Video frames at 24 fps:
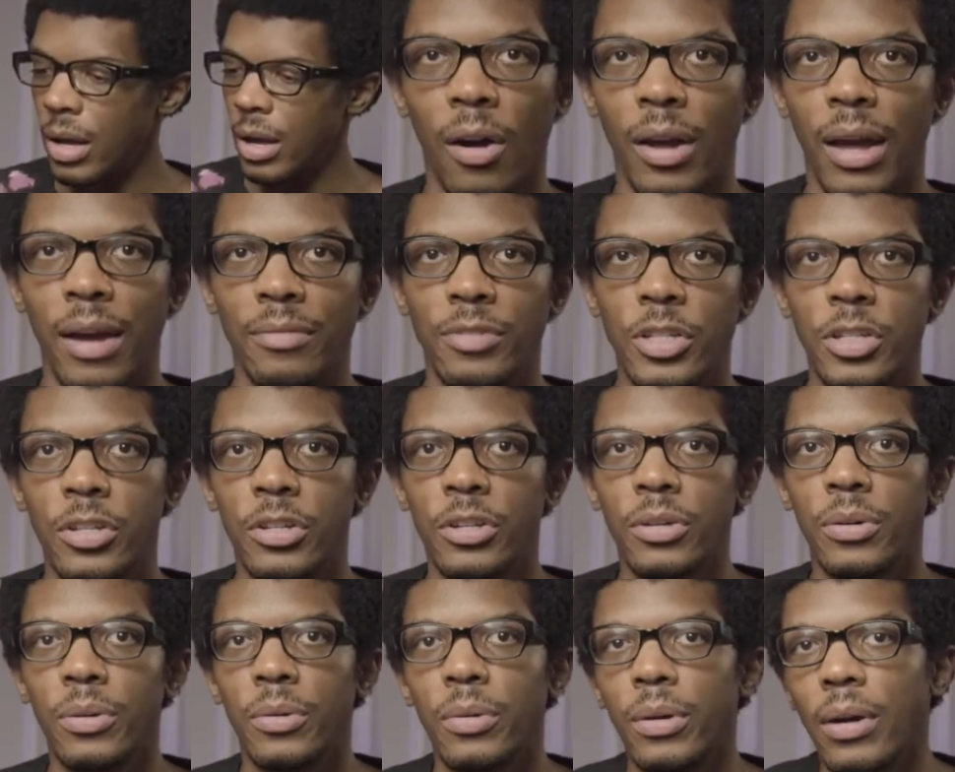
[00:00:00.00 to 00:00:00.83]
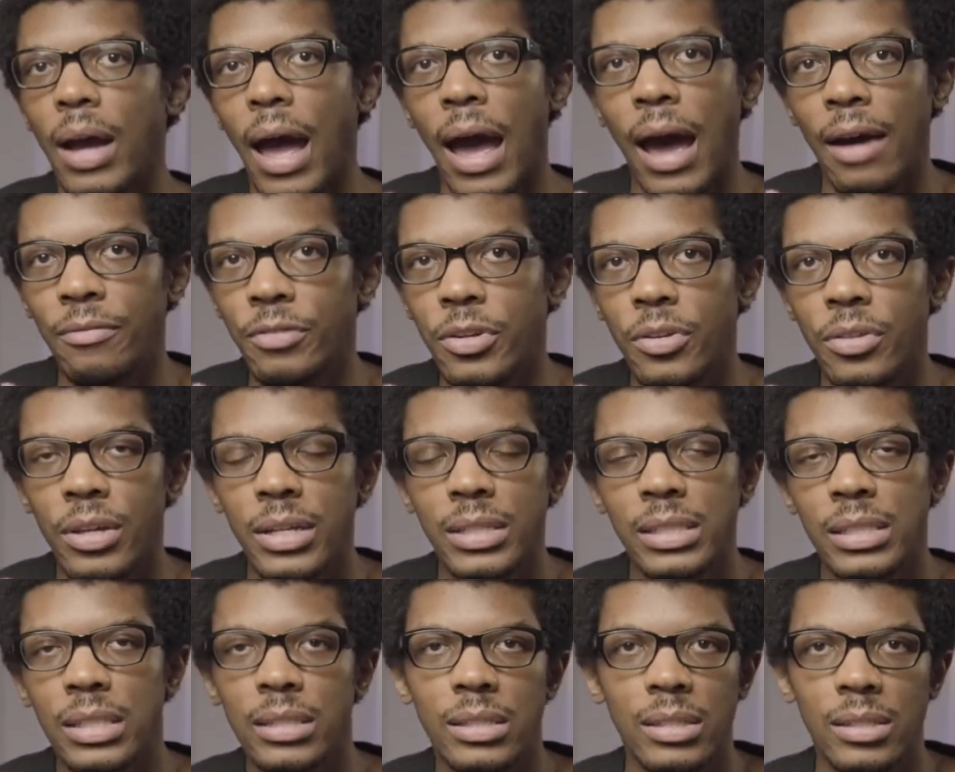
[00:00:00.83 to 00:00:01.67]
All you have to do after
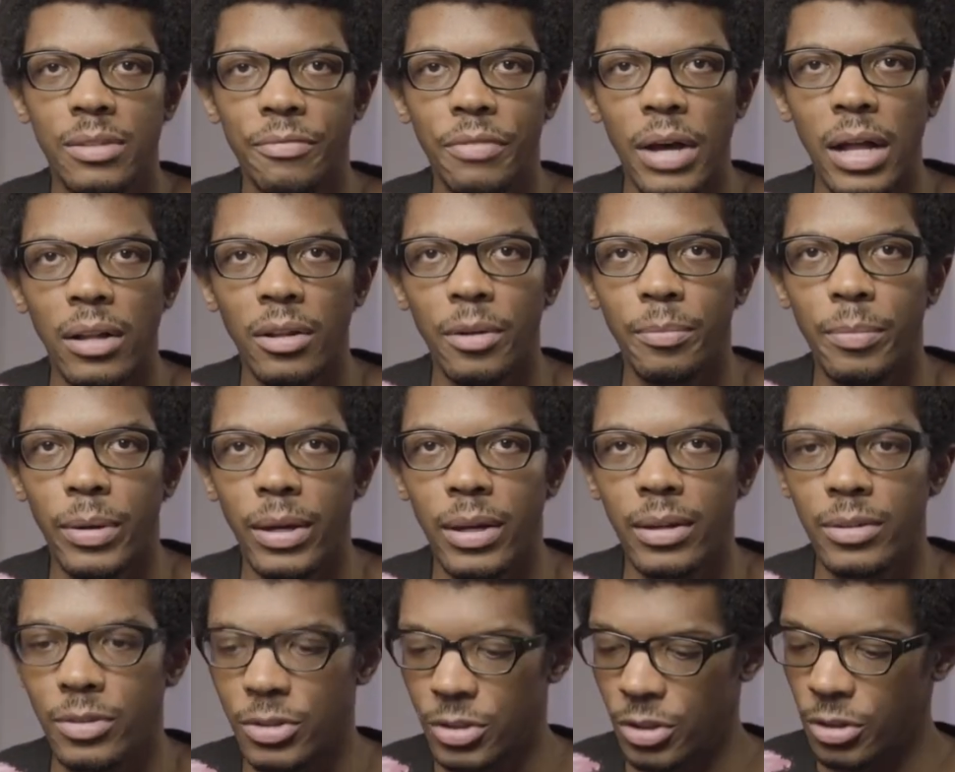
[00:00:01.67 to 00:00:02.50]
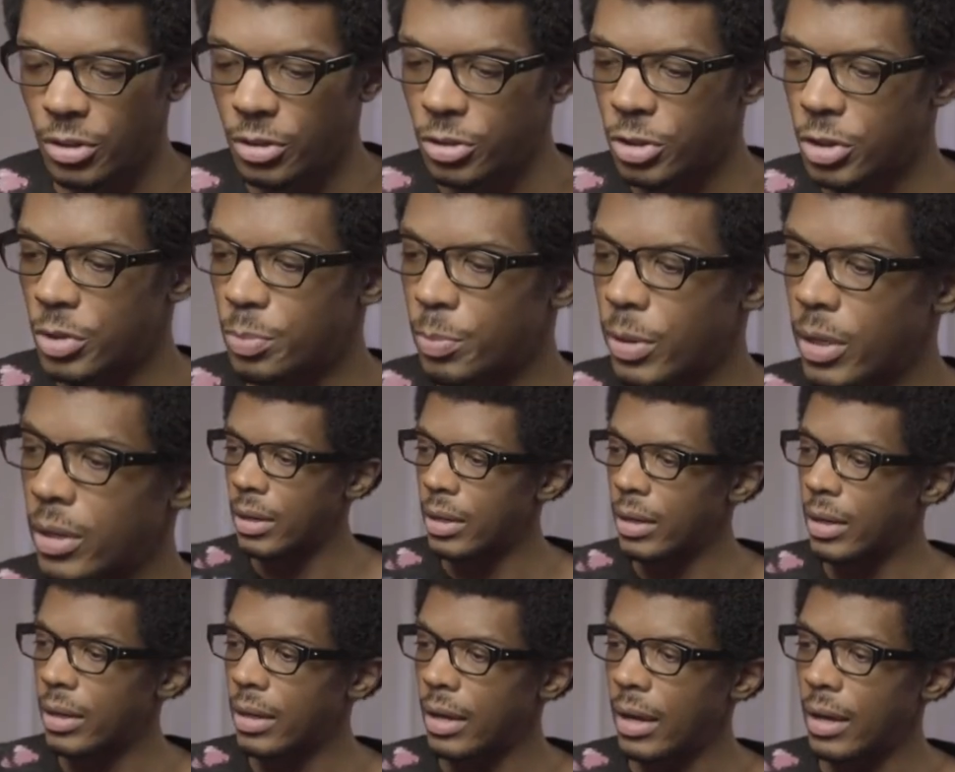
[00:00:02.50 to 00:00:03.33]
this is develop it. So you just
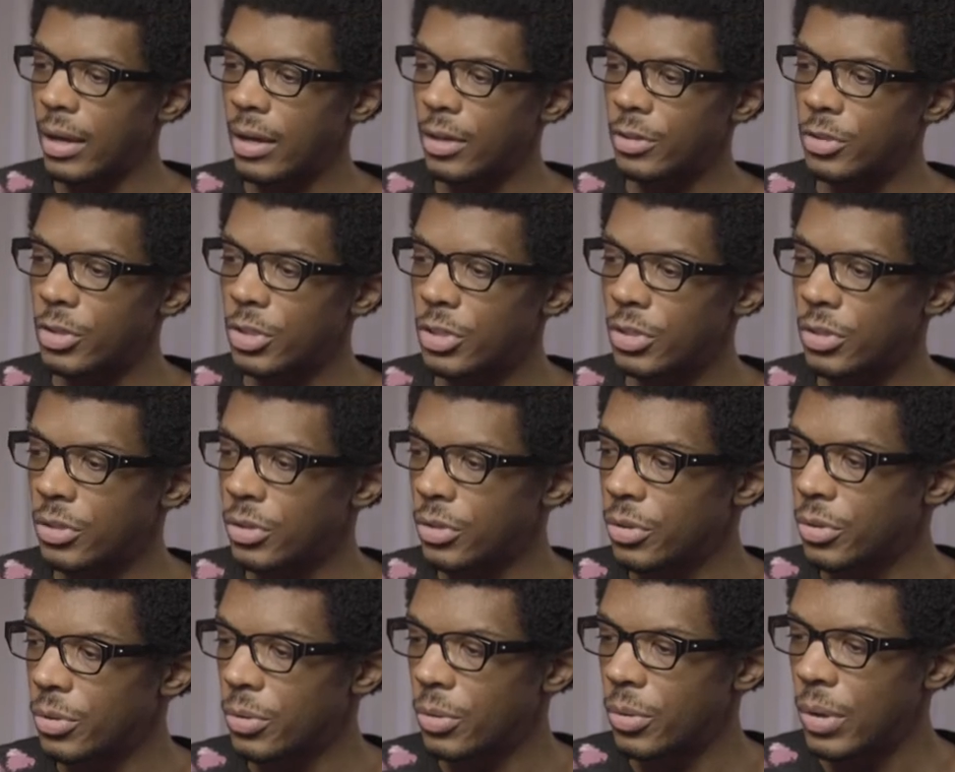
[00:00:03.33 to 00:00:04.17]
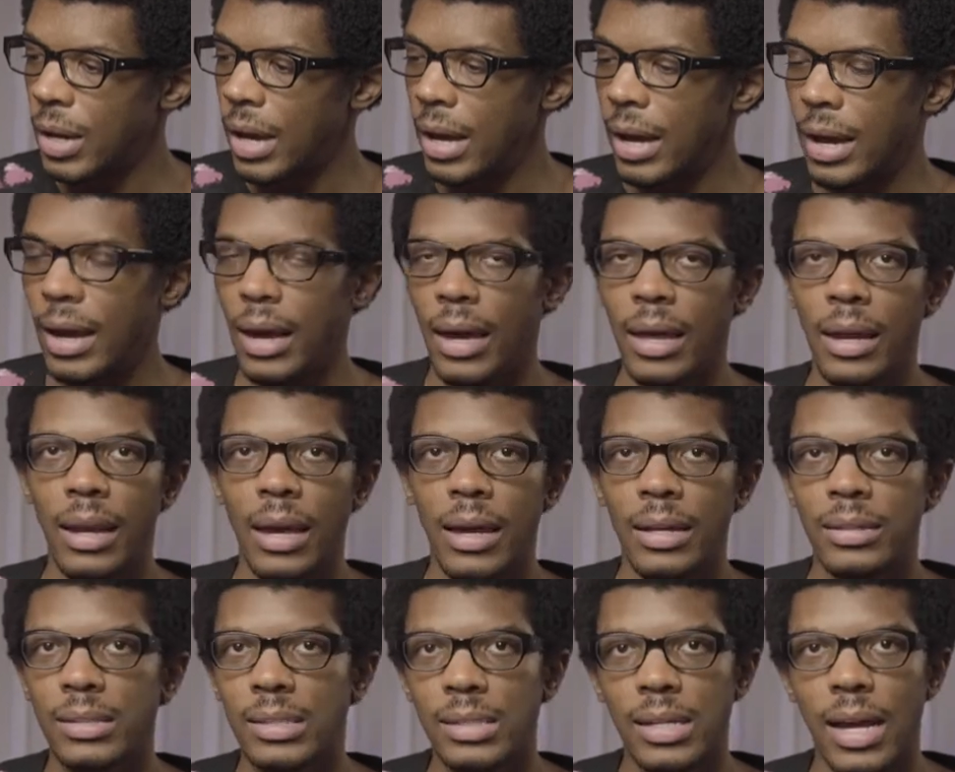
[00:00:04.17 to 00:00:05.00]
put it into an
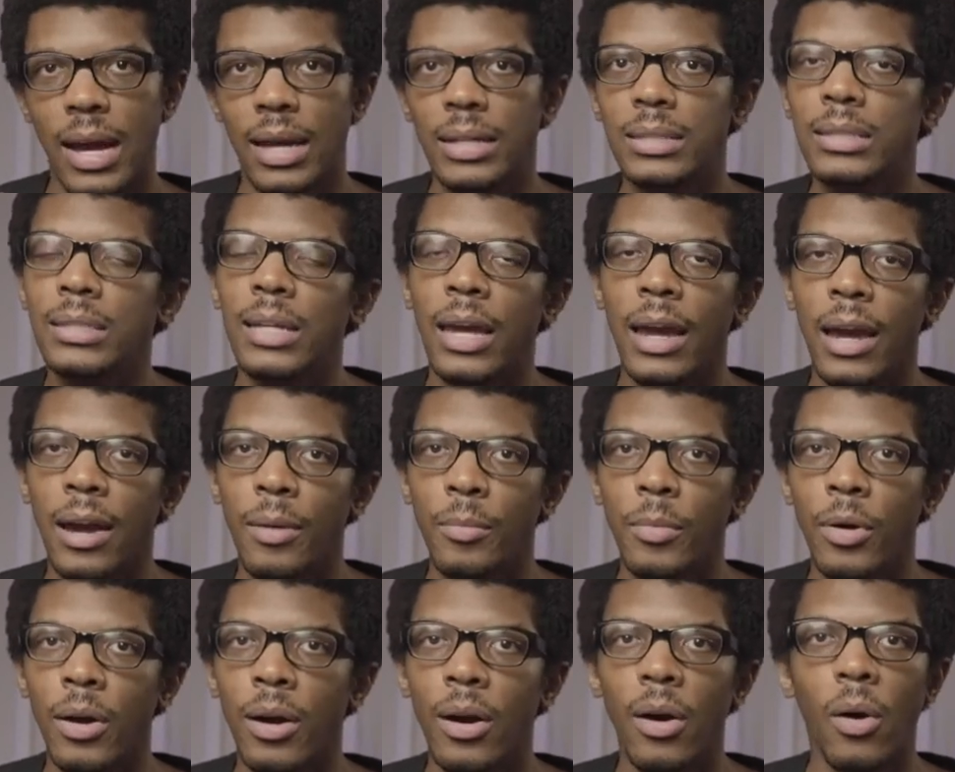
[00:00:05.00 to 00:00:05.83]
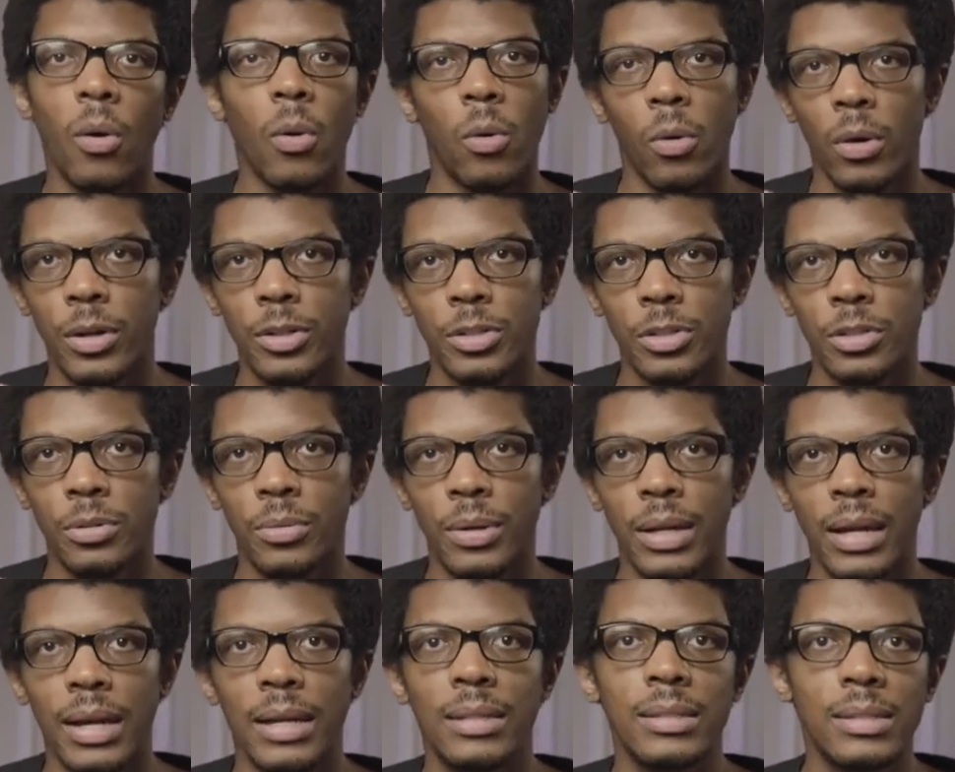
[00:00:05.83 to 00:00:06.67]
Instax camera or
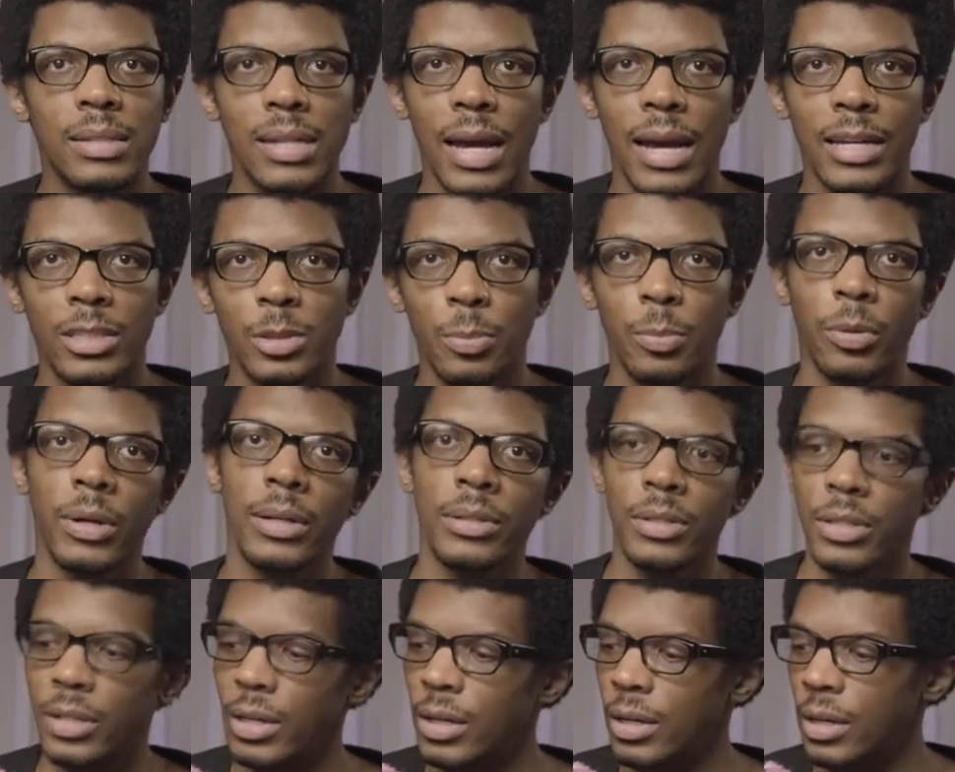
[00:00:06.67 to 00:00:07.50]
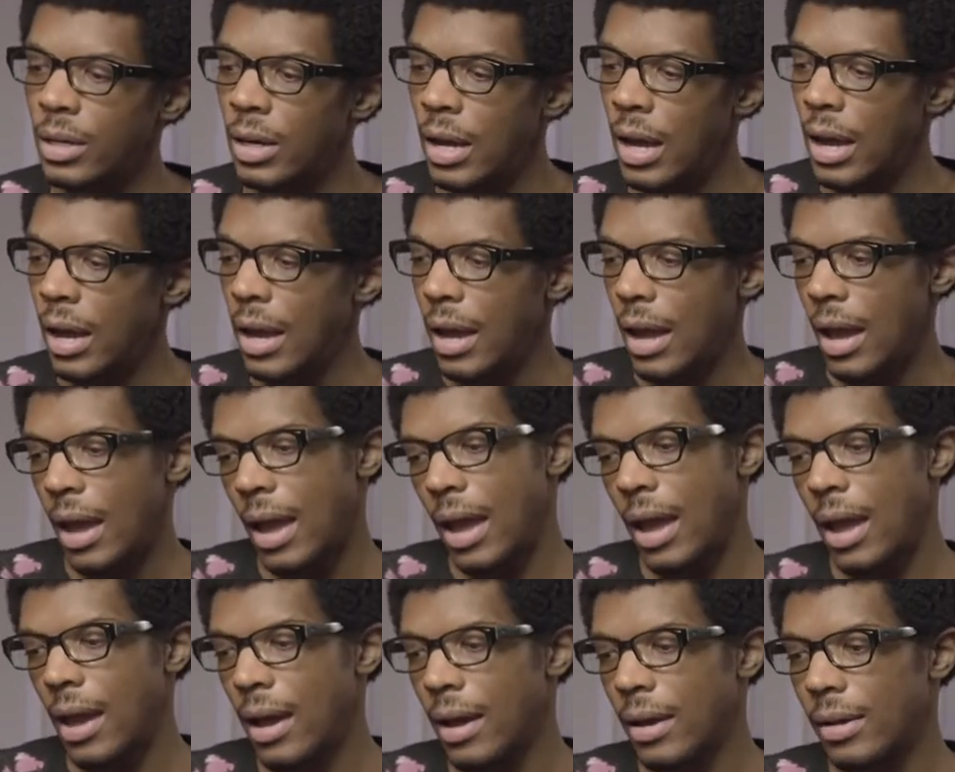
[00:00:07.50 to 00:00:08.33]
into an Instax printer
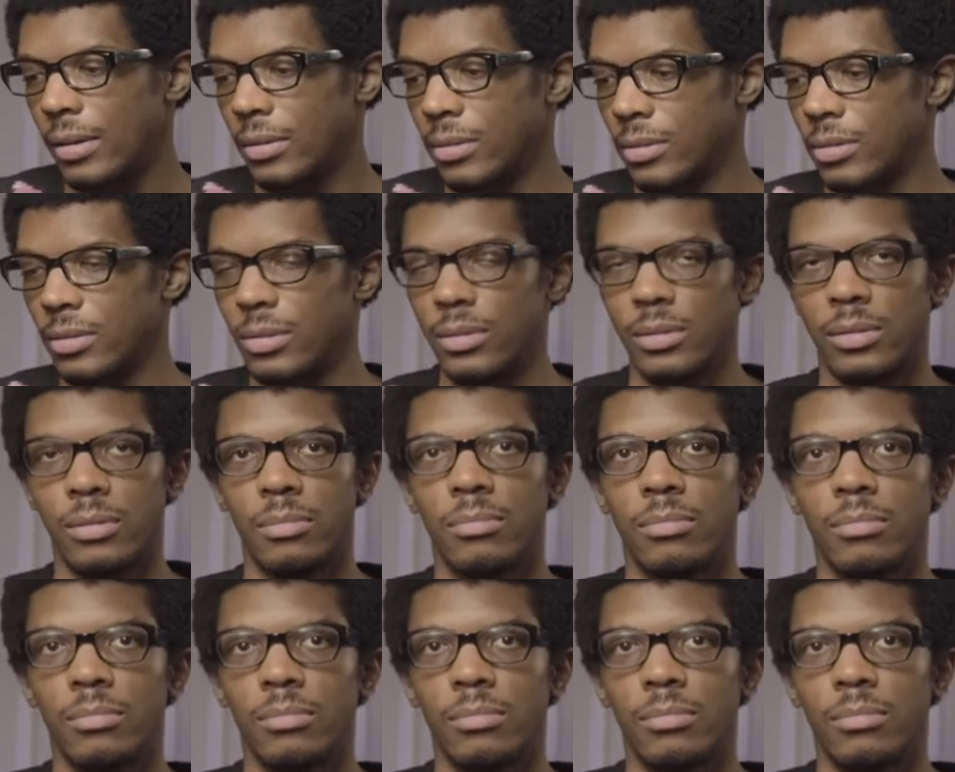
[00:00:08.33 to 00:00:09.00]
and